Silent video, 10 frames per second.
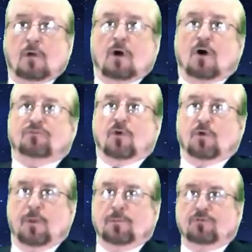Also,
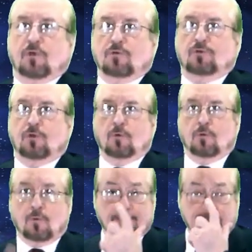in episode
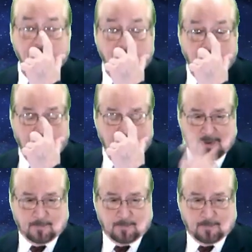two, uh, like